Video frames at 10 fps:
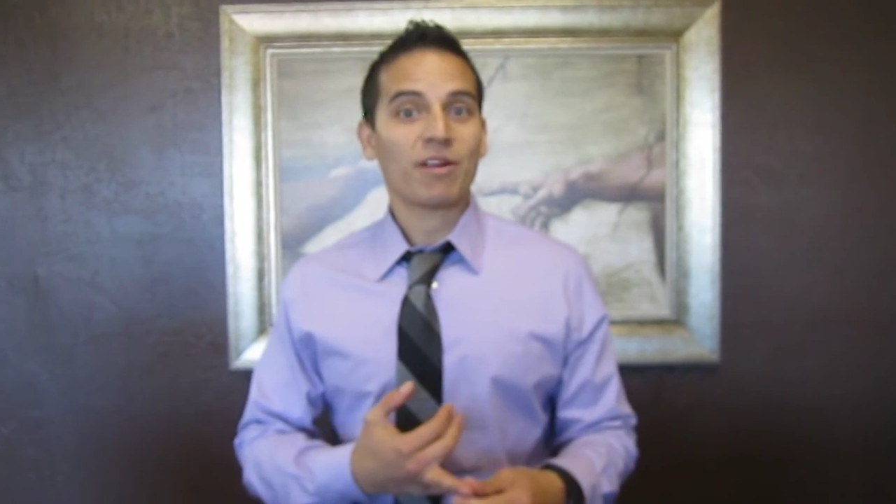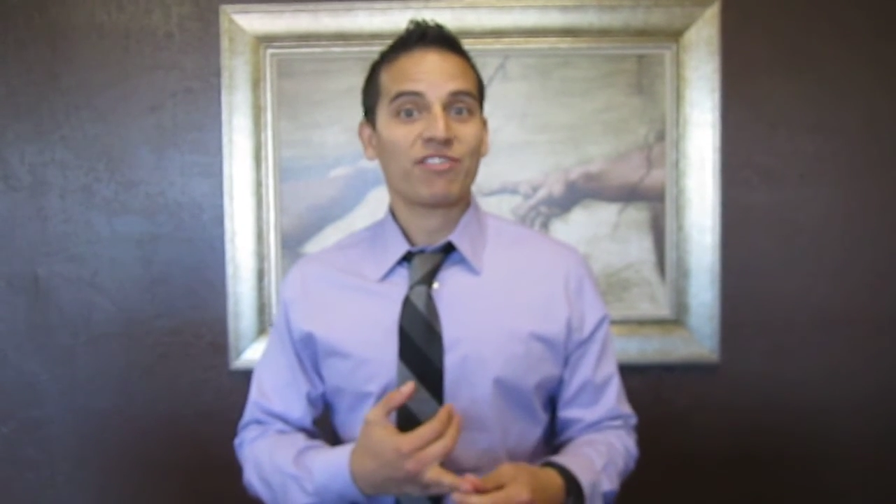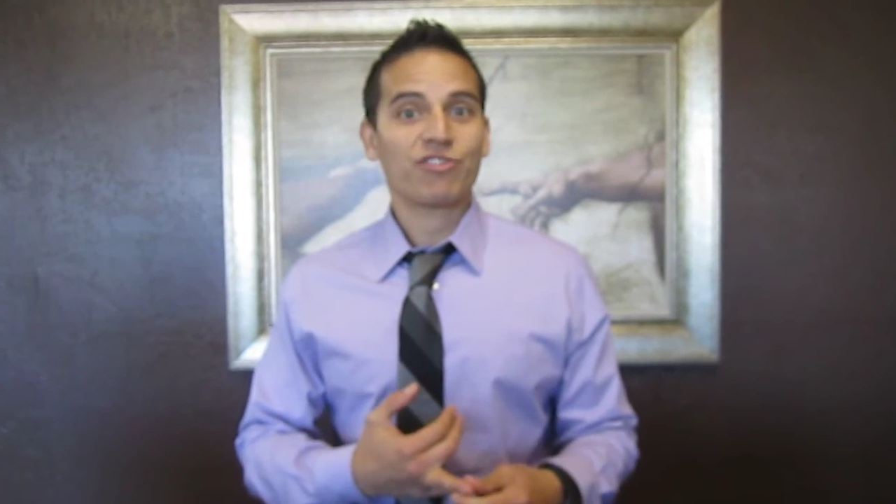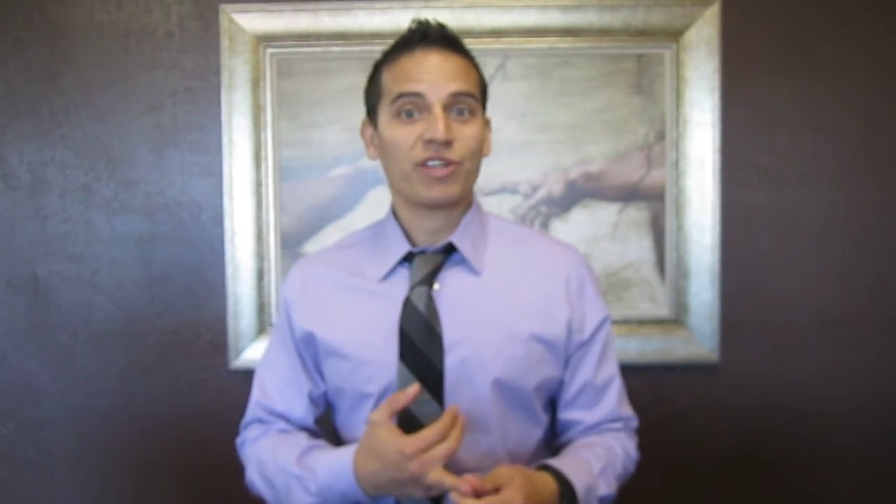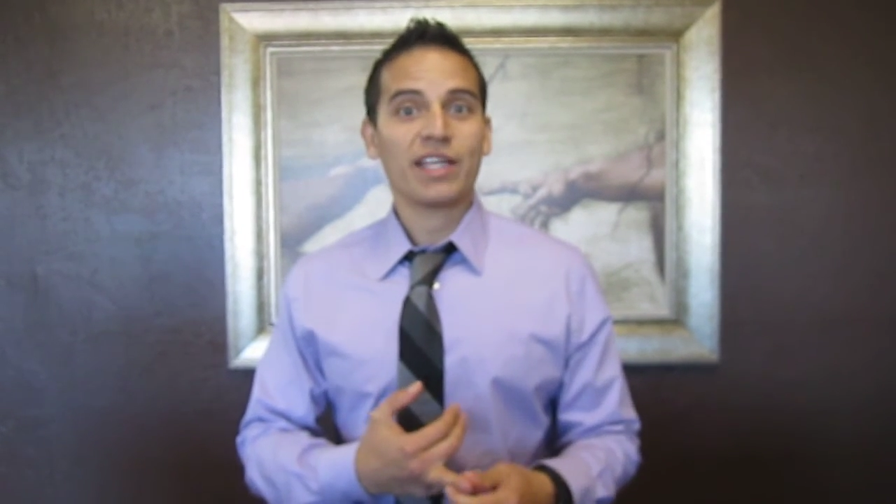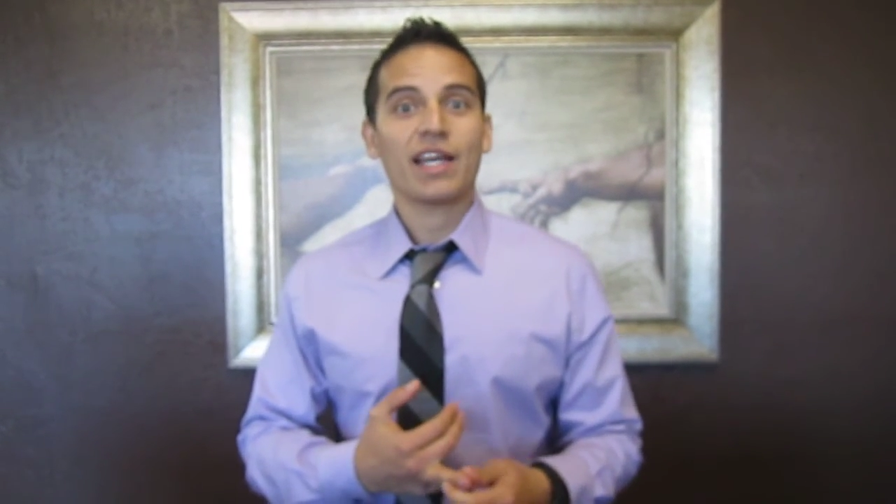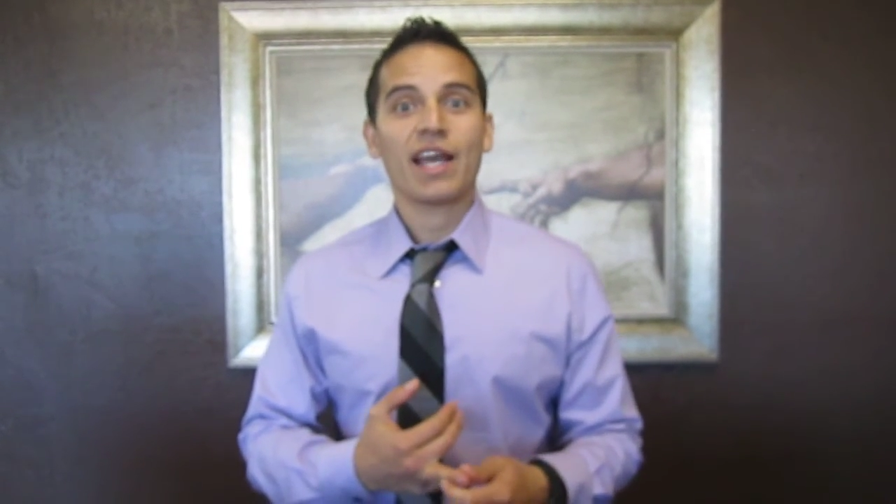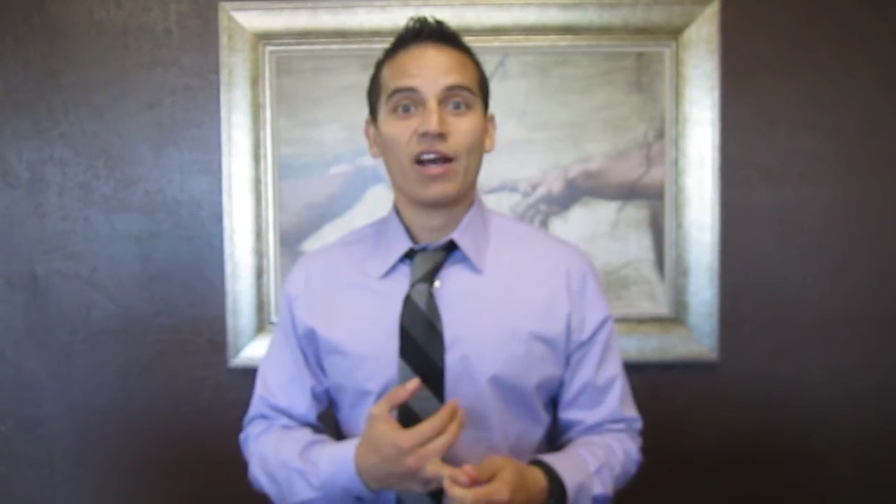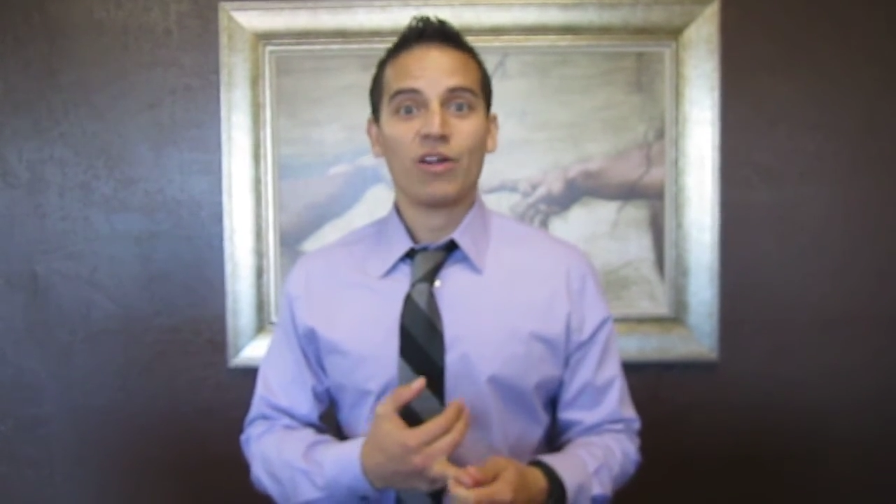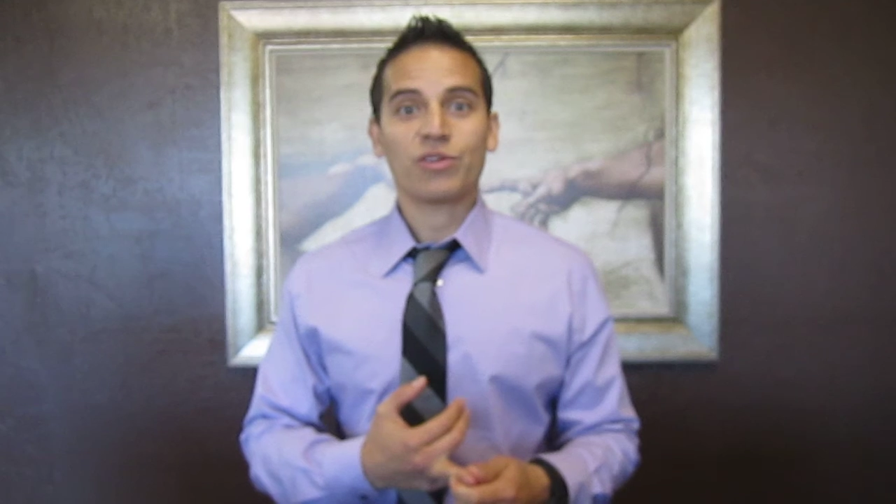free
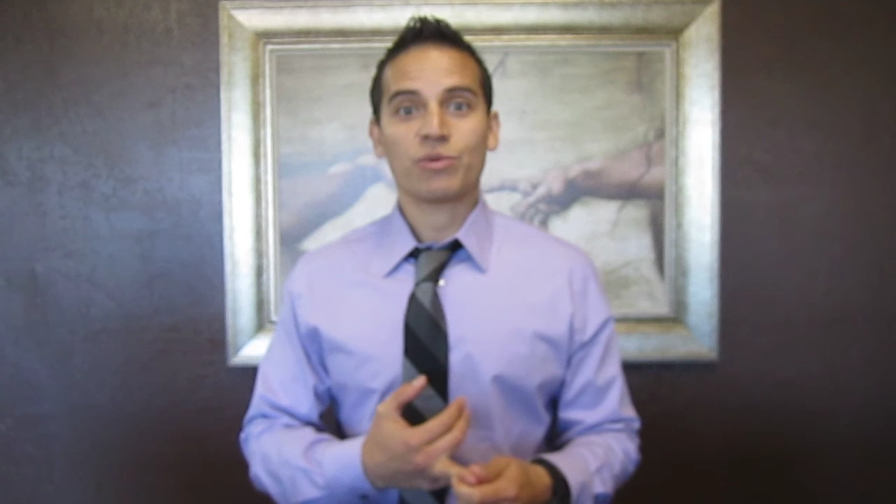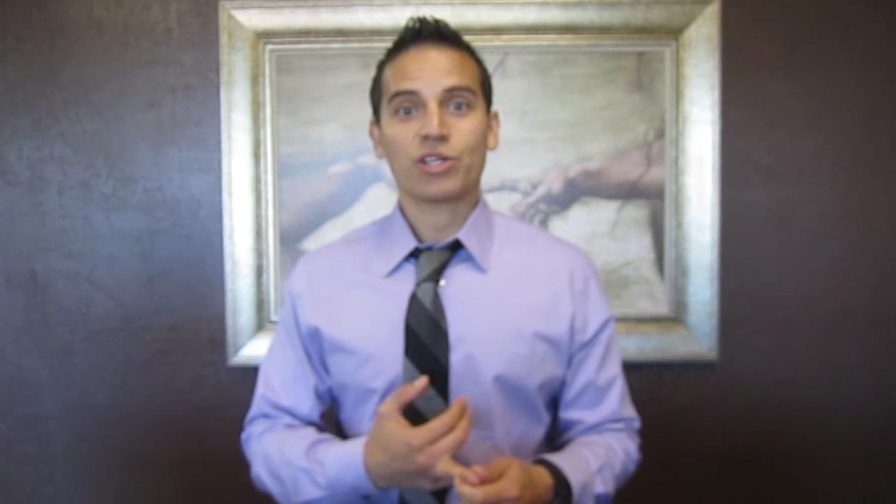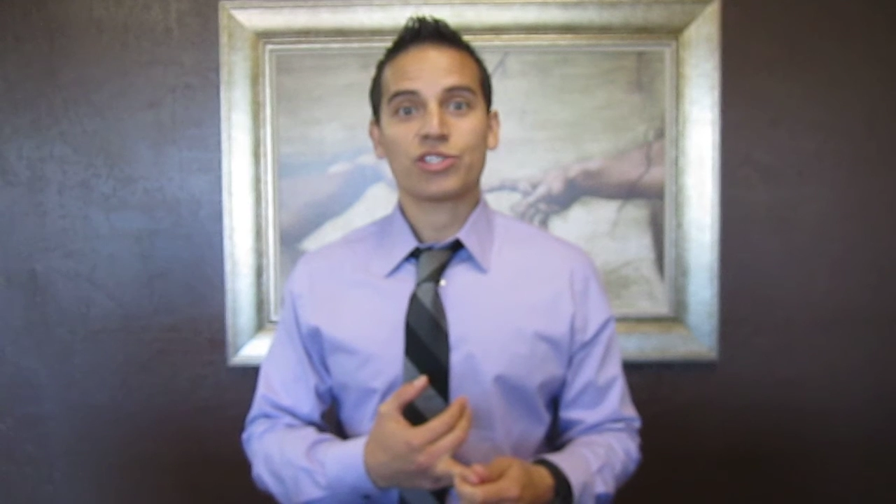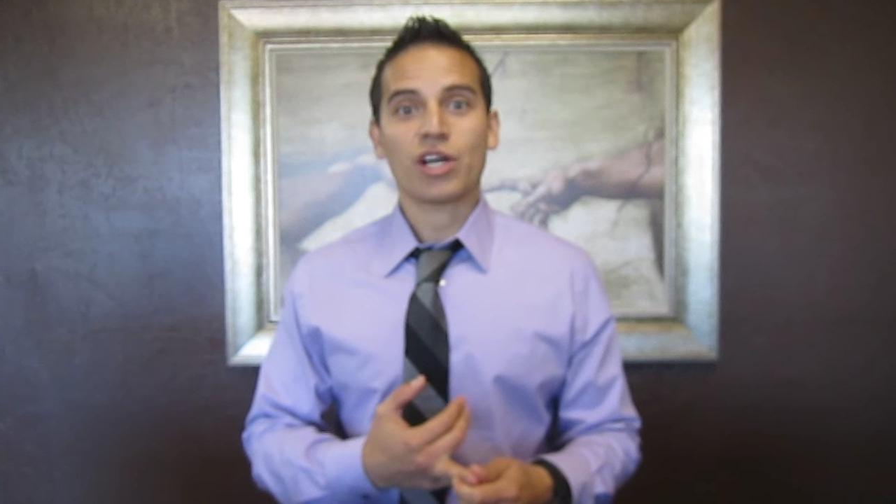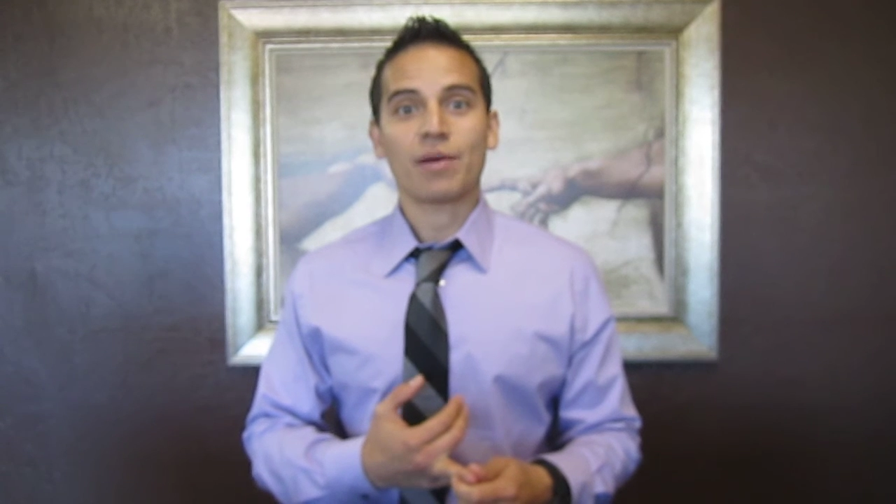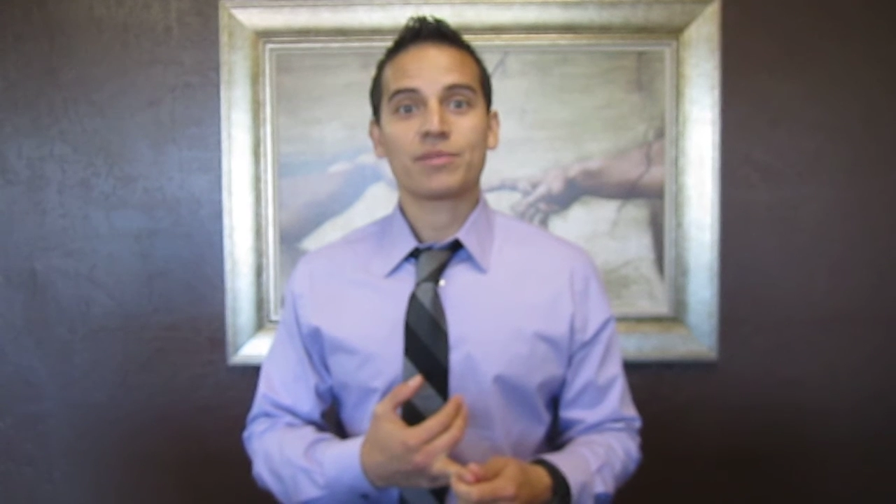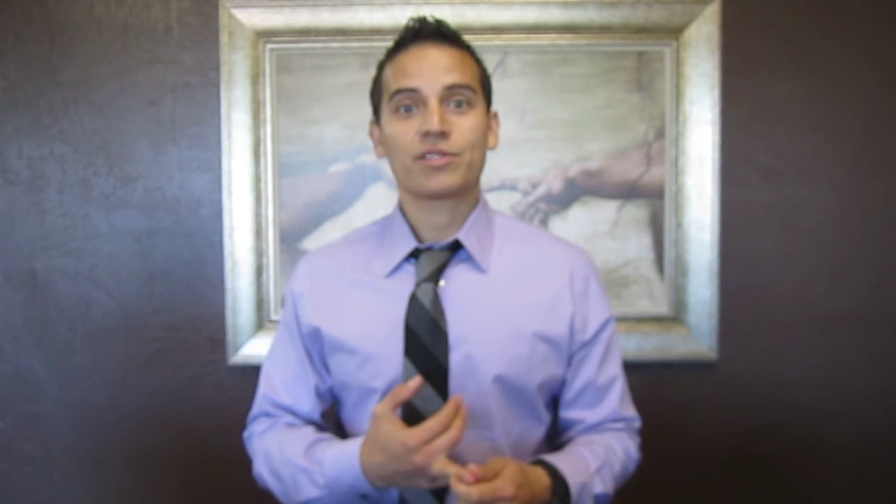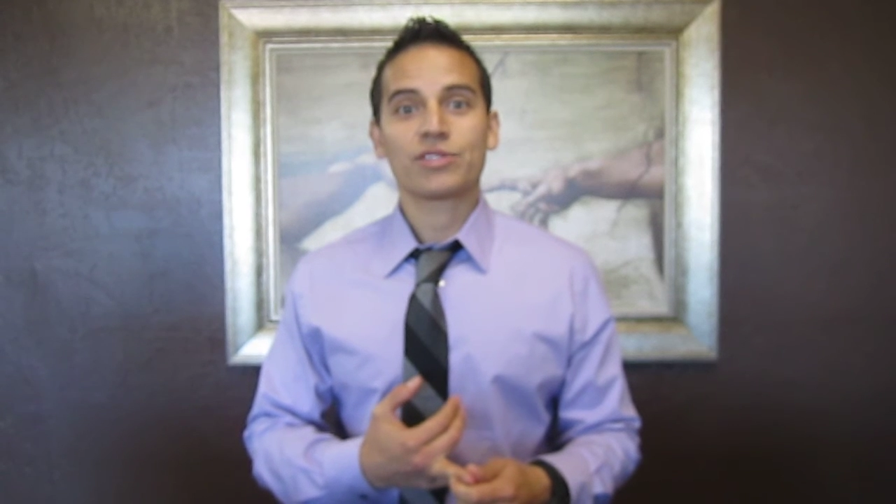health workshops.